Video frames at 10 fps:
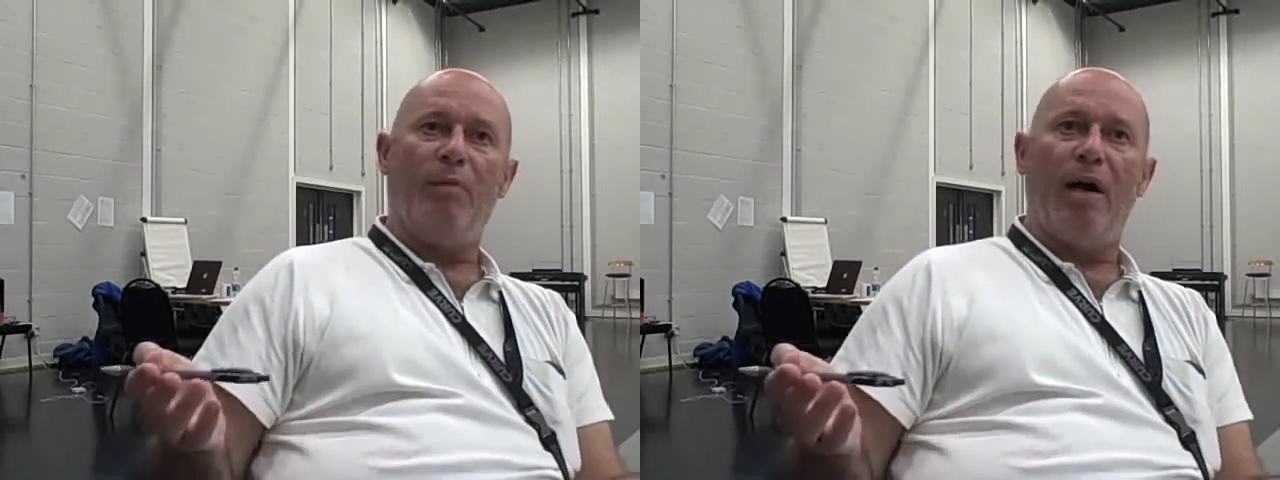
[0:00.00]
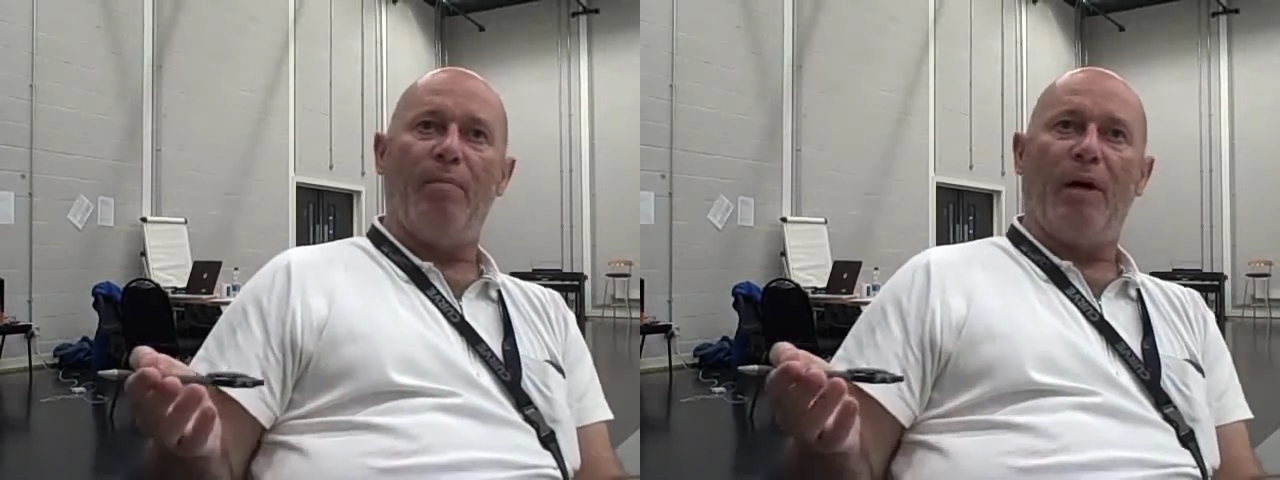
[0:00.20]

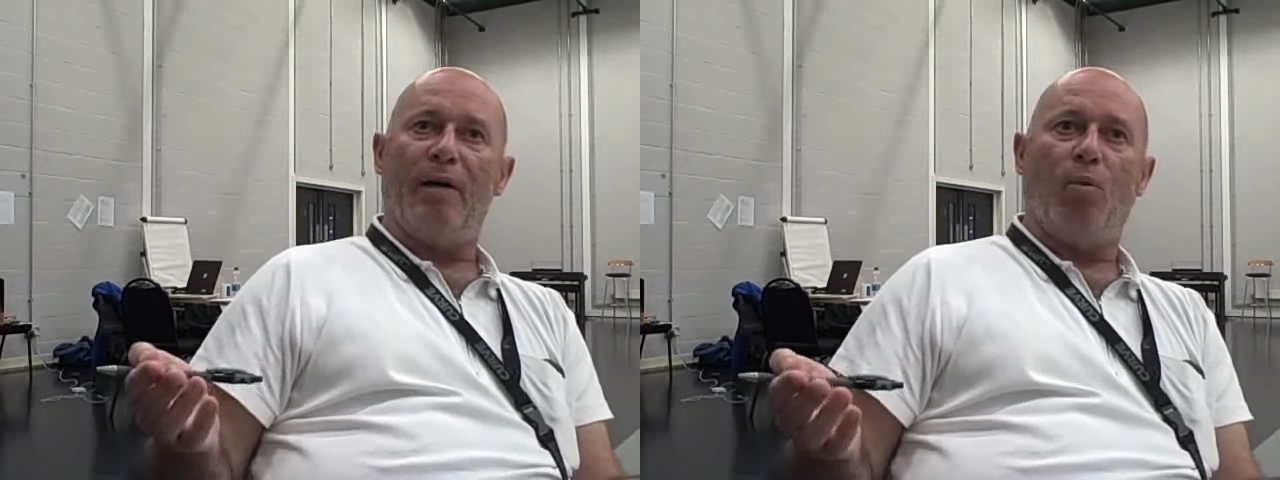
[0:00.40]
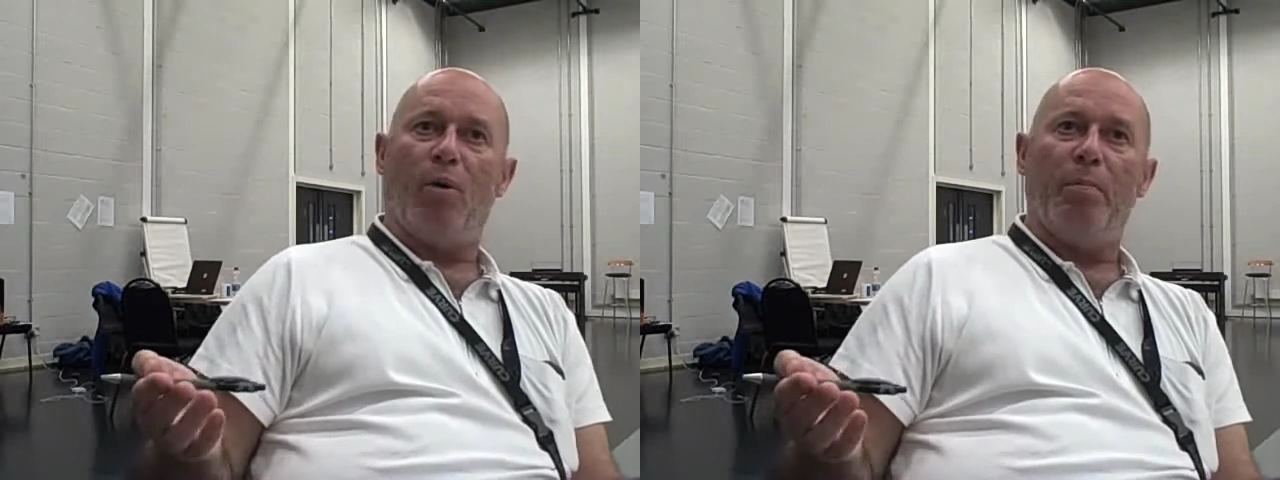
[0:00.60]
Yeah, I
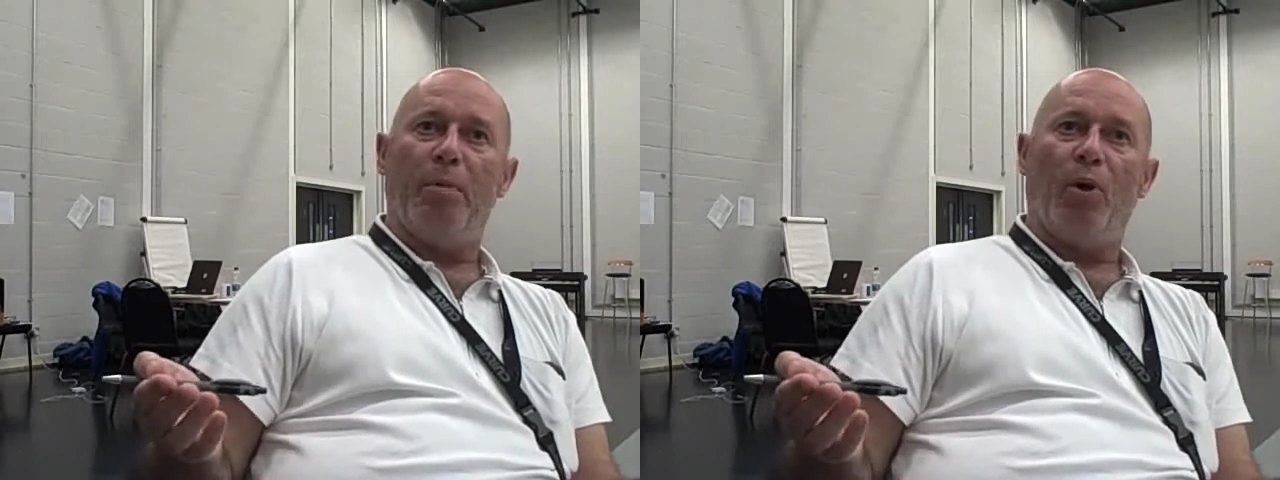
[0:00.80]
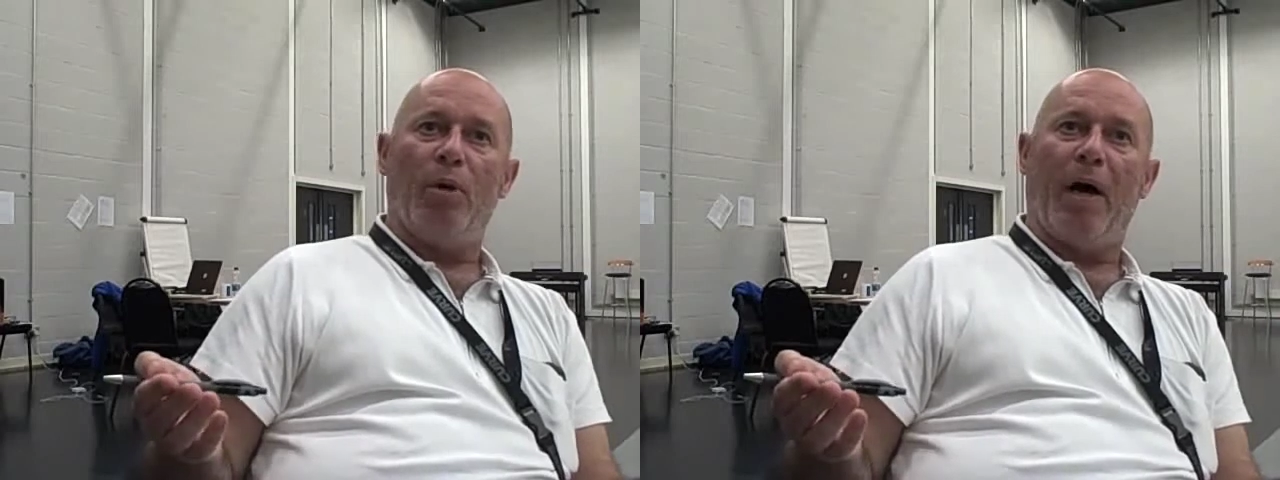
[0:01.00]
don't want my
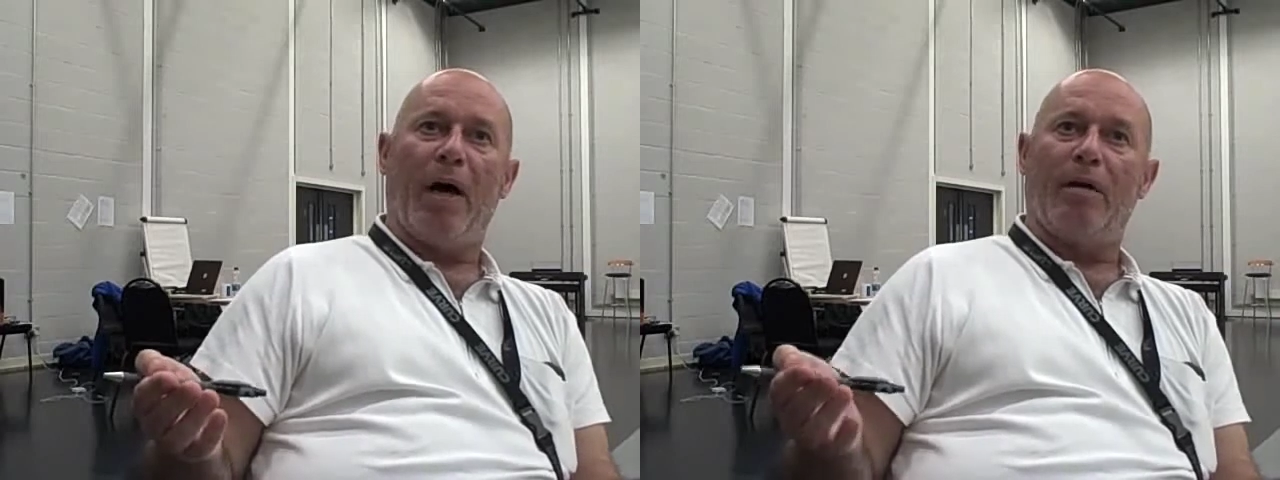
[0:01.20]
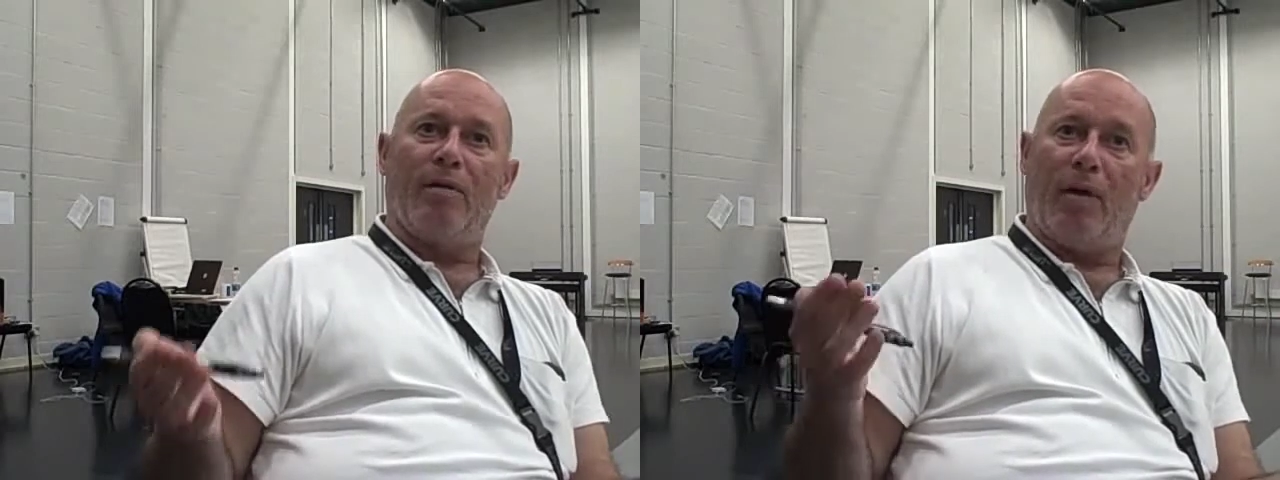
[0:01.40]
money
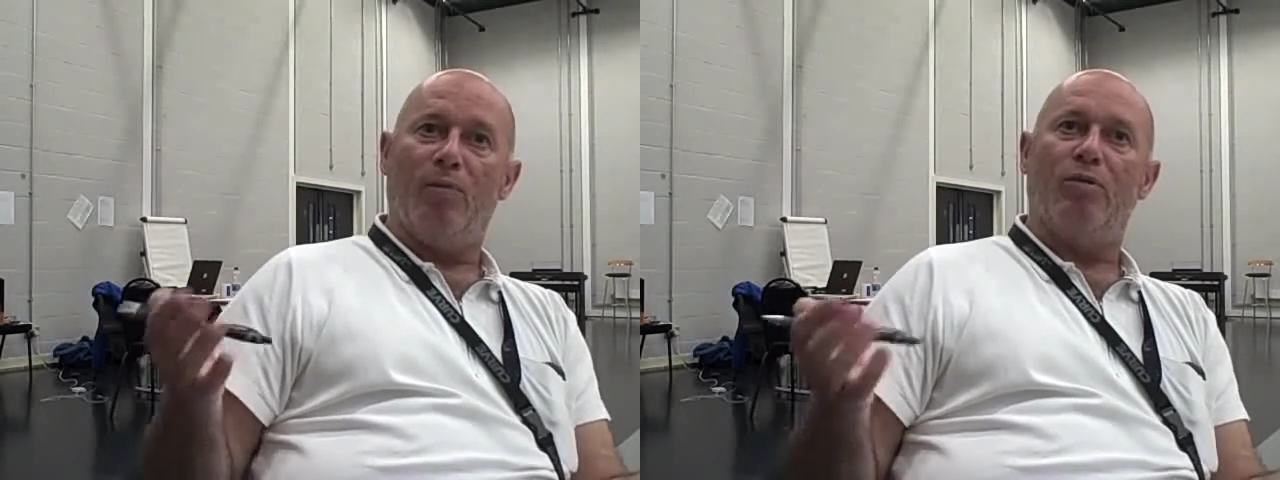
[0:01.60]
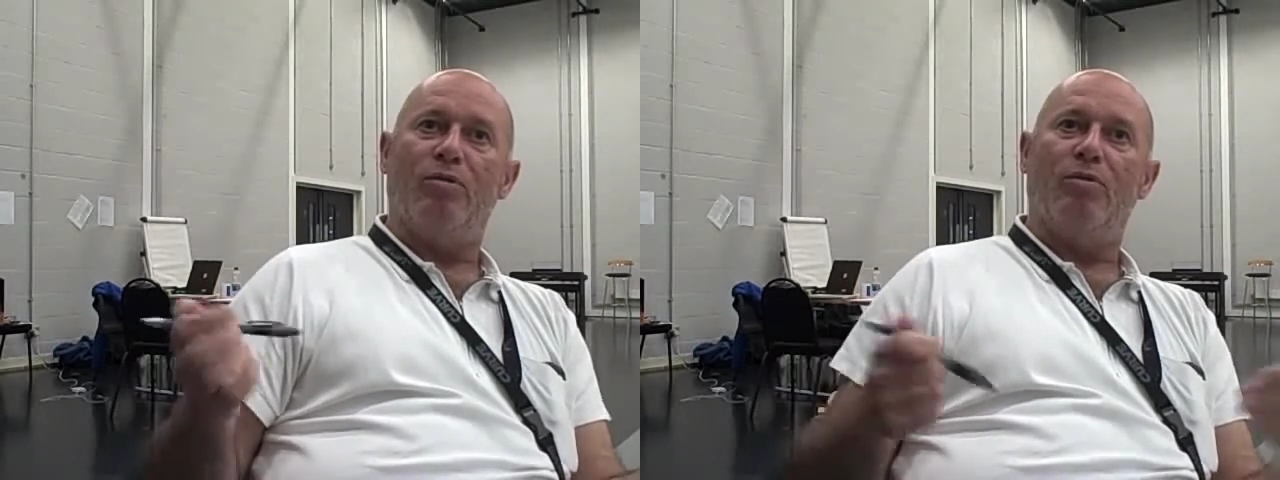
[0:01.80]
back. That
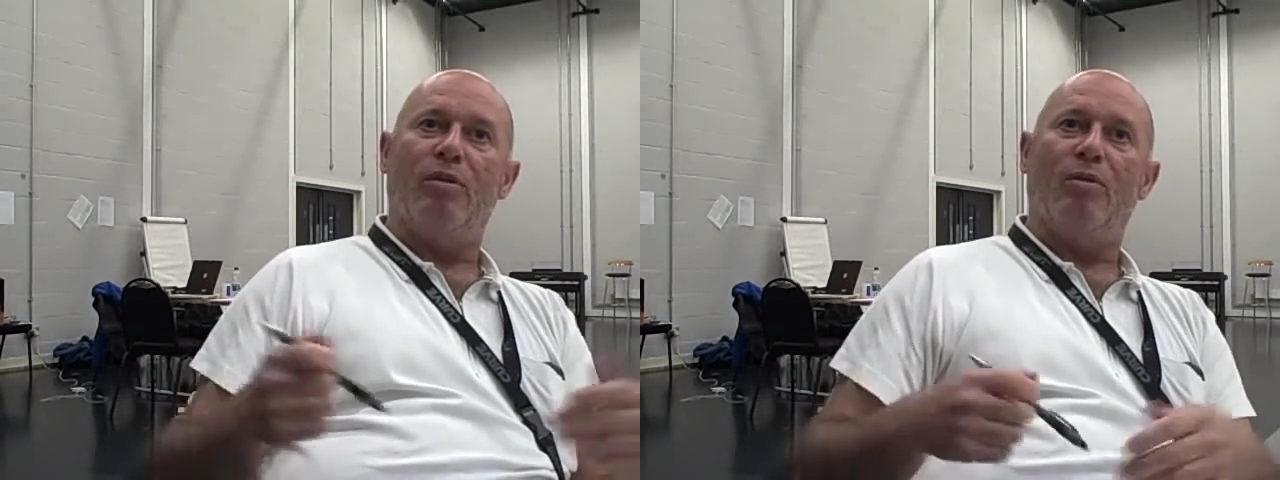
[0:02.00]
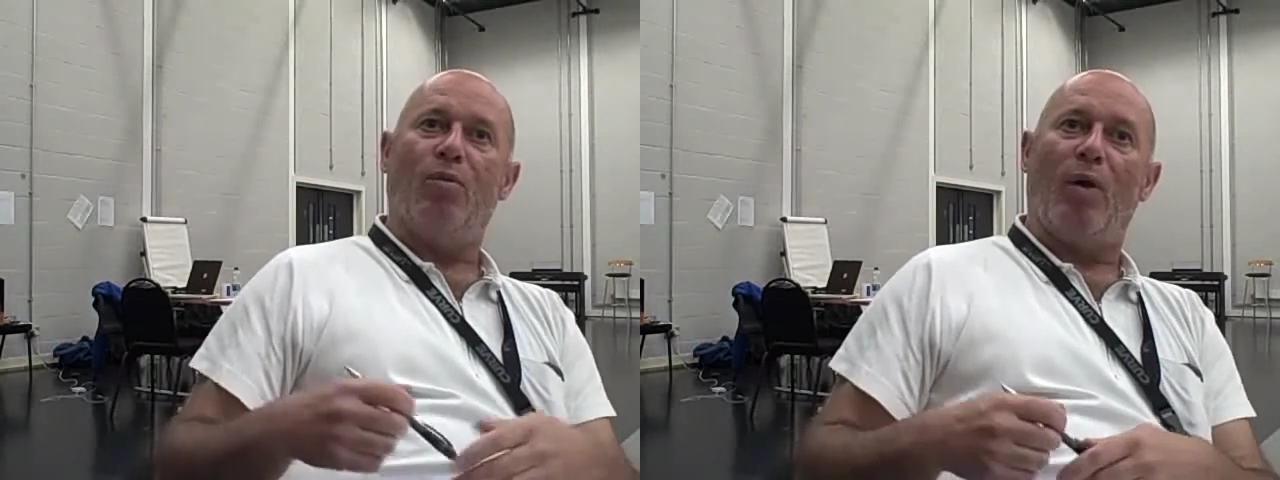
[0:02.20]
was,
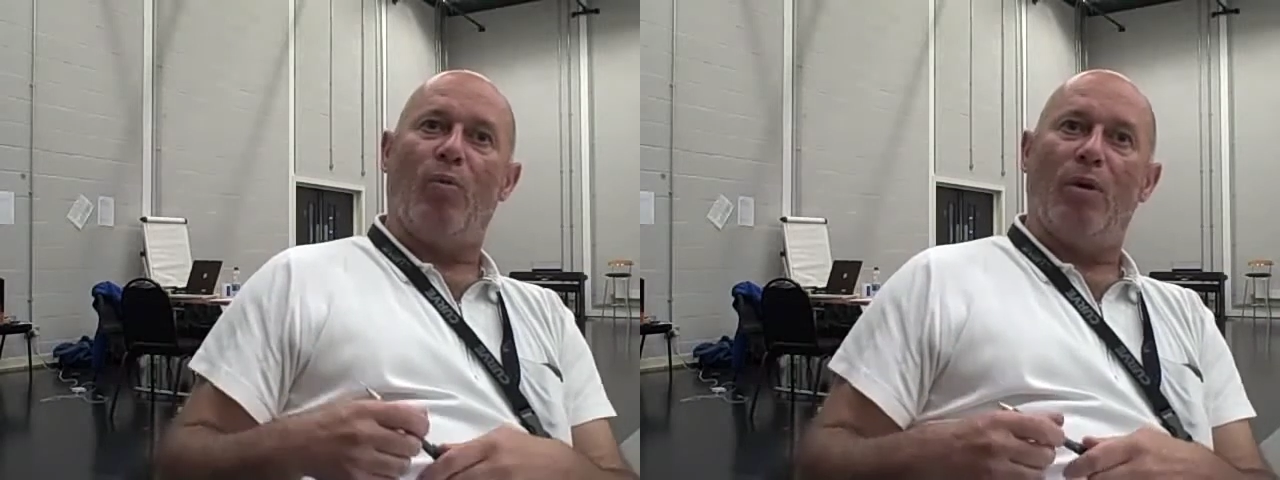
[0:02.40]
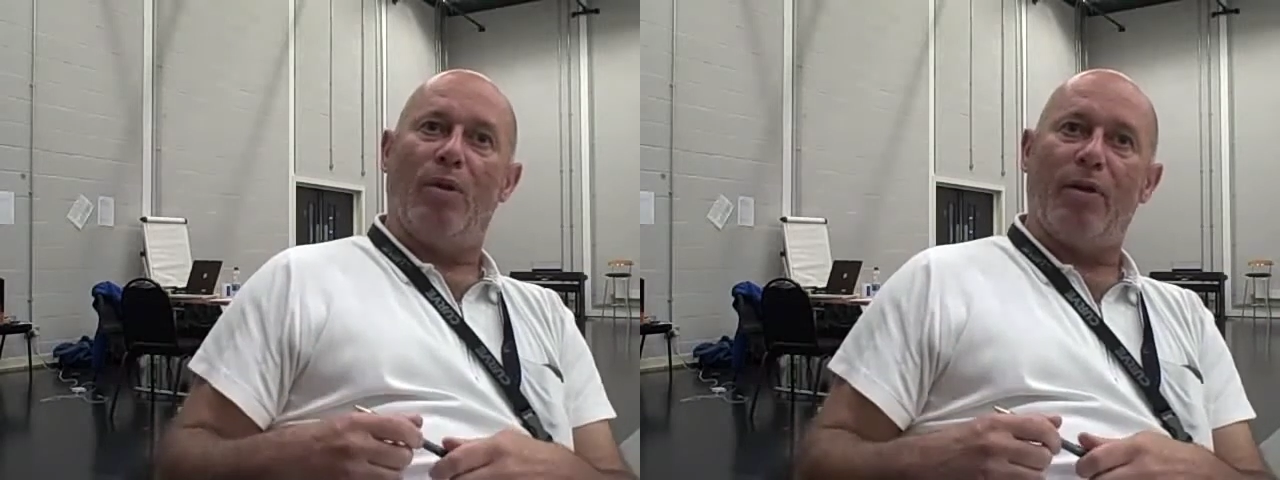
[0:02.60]
well
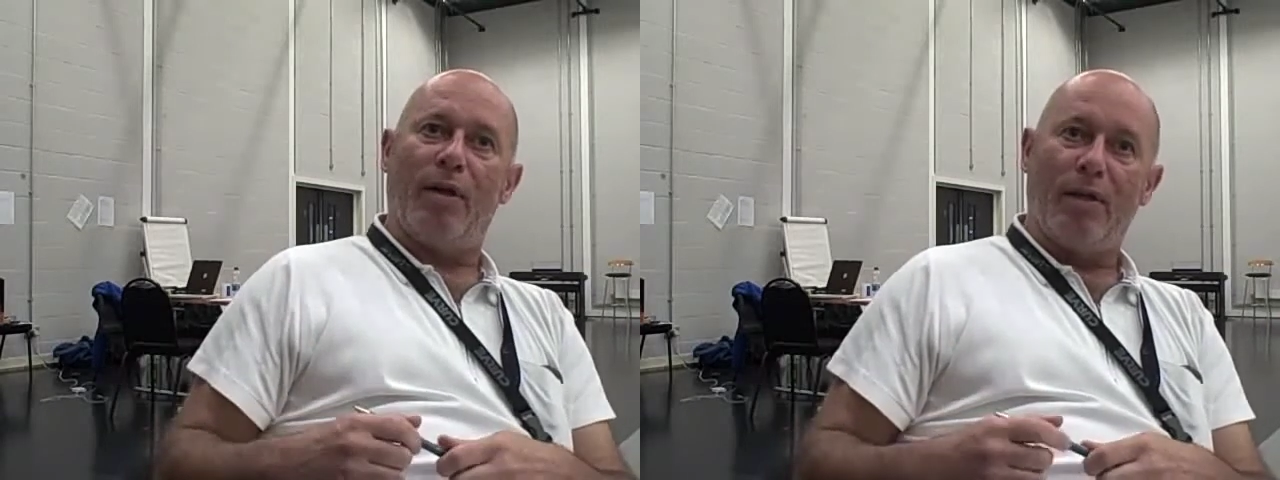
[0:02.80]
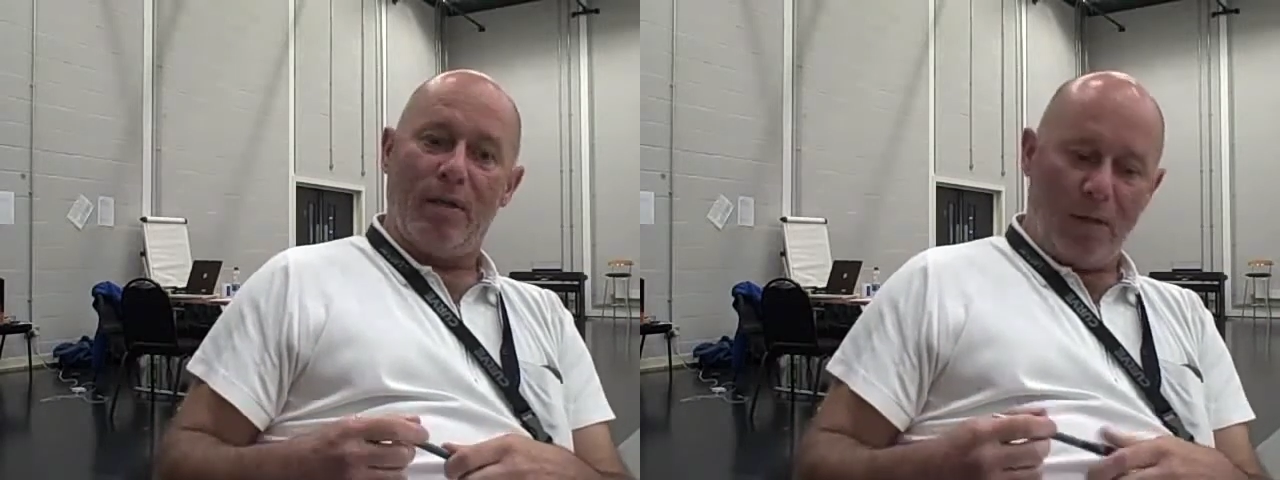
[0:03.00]
worth it.